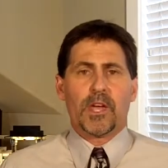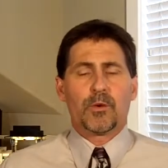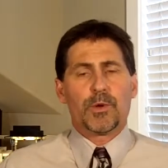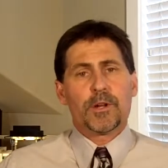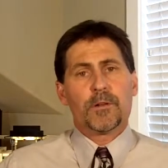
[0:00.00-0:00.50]

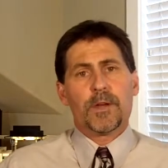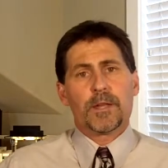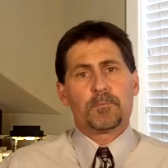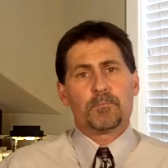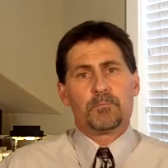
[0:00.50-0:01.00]
And we know
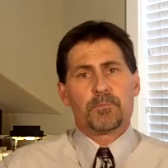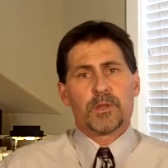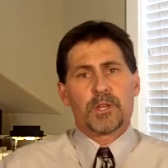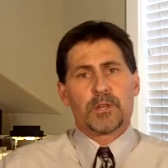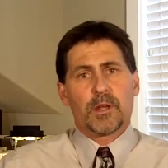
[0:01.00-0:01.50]
that
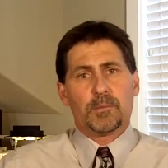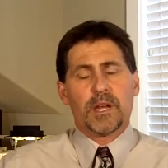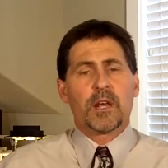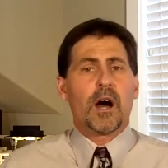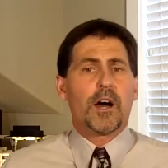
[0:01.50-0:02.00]
in
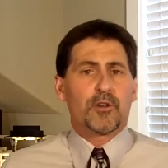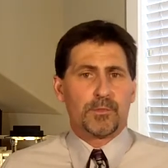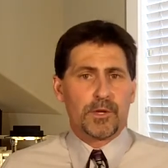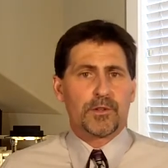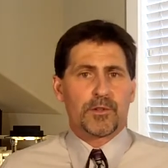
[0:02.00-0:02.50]
many
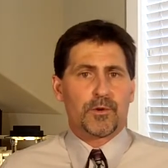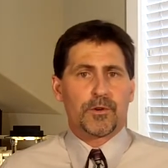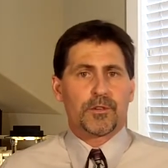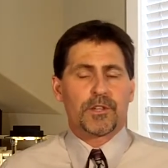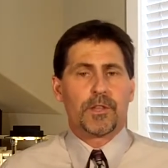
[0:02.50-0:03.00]
autoimmune
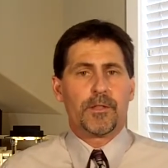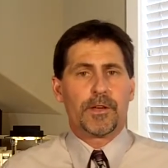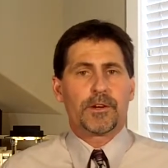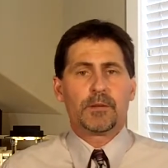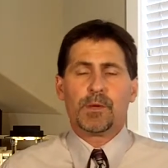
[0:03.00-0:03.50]
disorders,
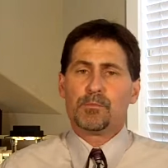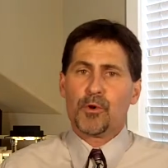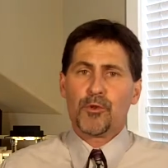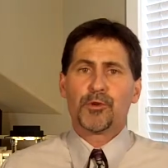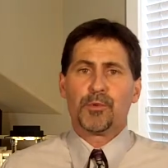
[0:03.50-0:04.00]
there can be
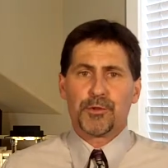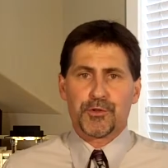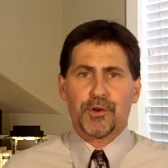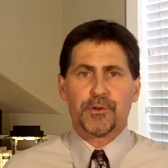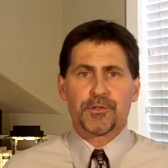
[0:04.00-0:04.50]
multiple
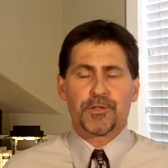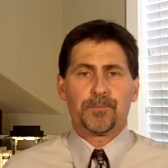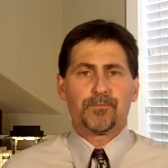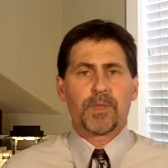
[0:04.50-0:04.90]
triggers.